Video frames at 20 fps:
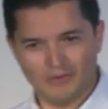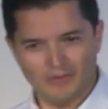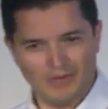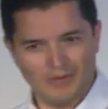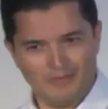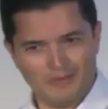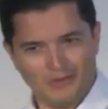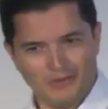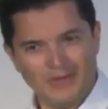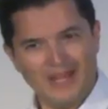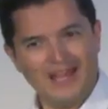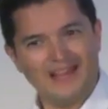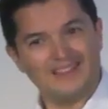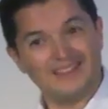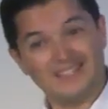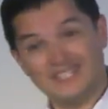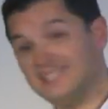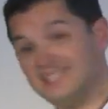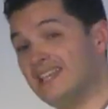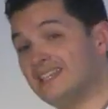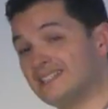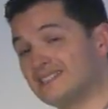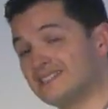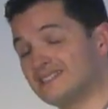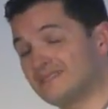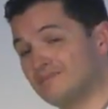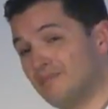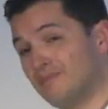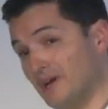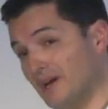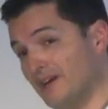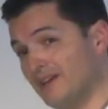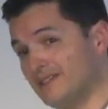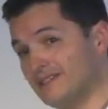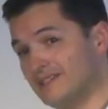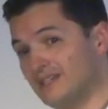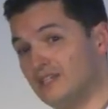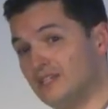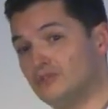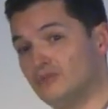remember, we had six
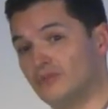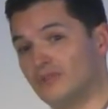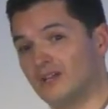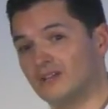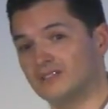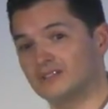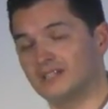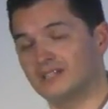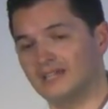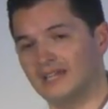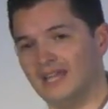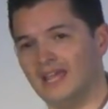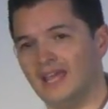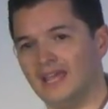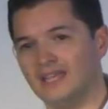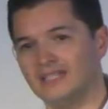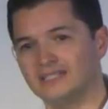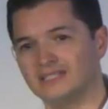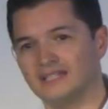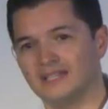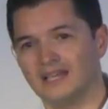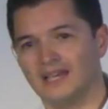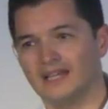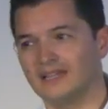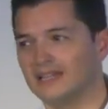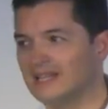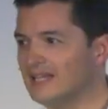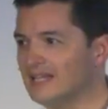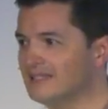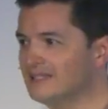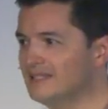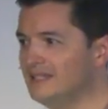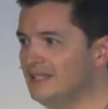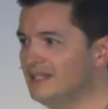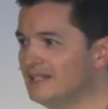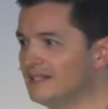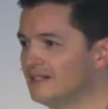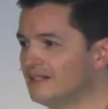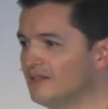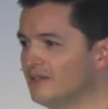pairs in 2008, and last
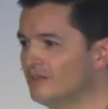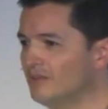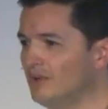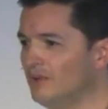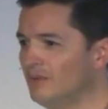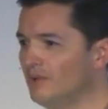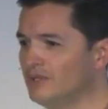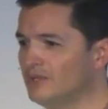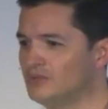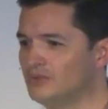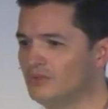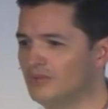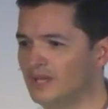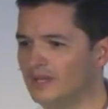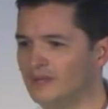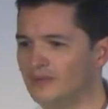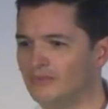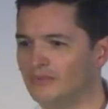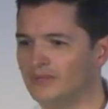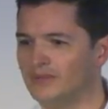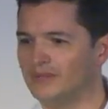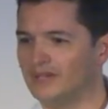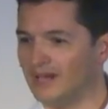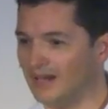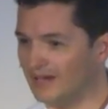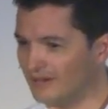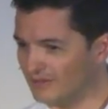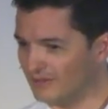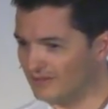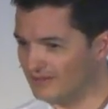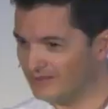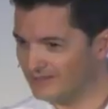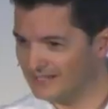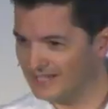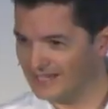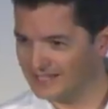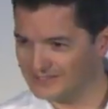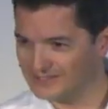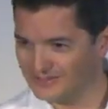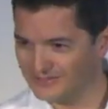year we went together with Carol
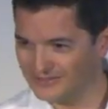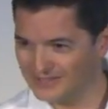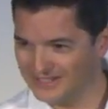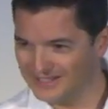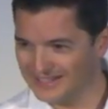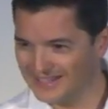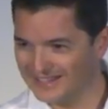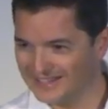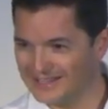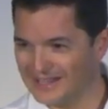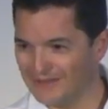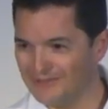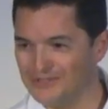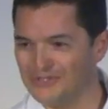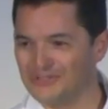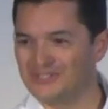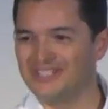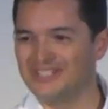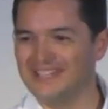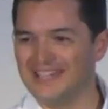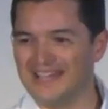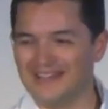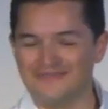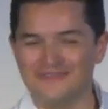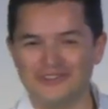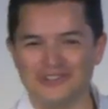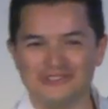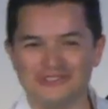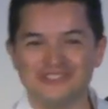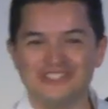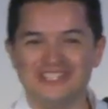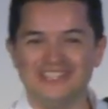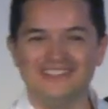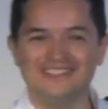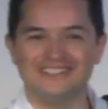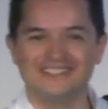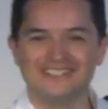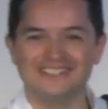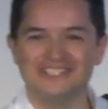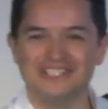Gatteri, a WCN
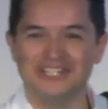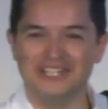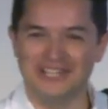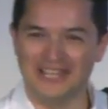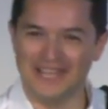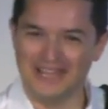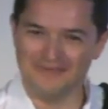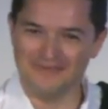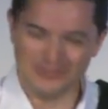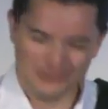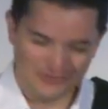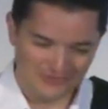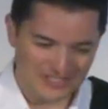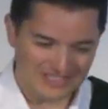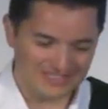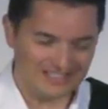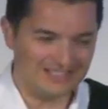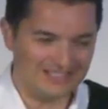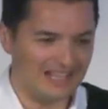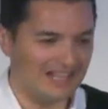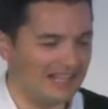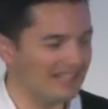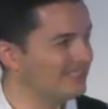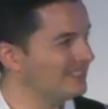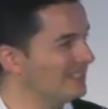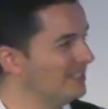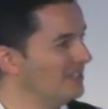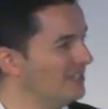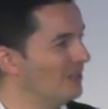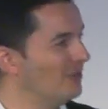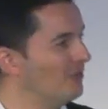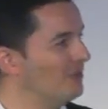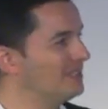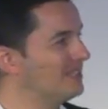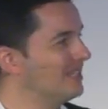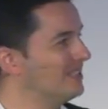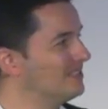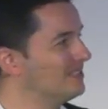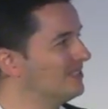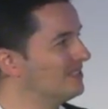volunteer. She came to visit us.
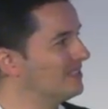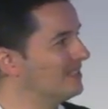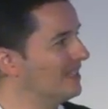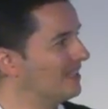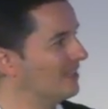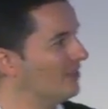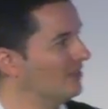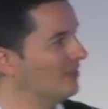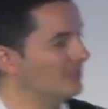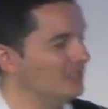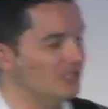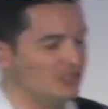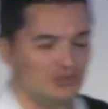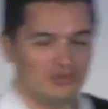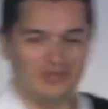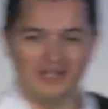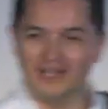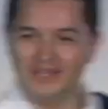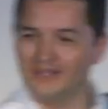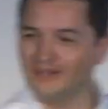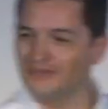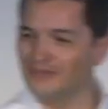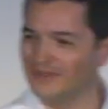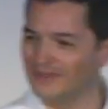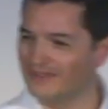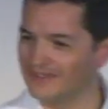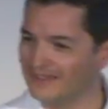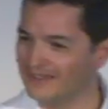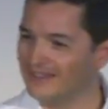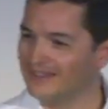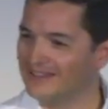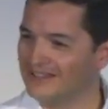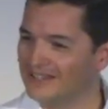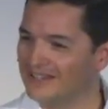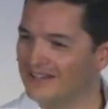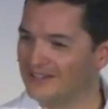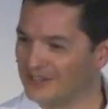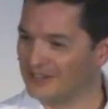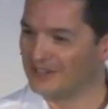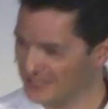We census the colony together with
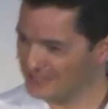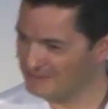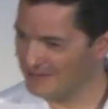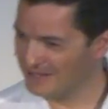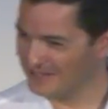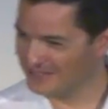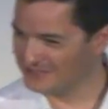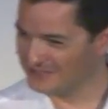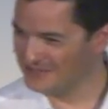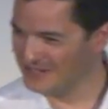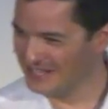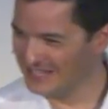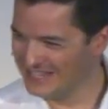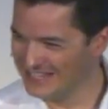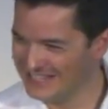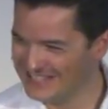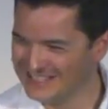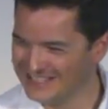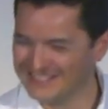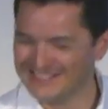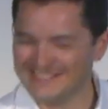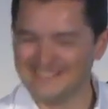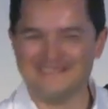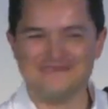her husband as well.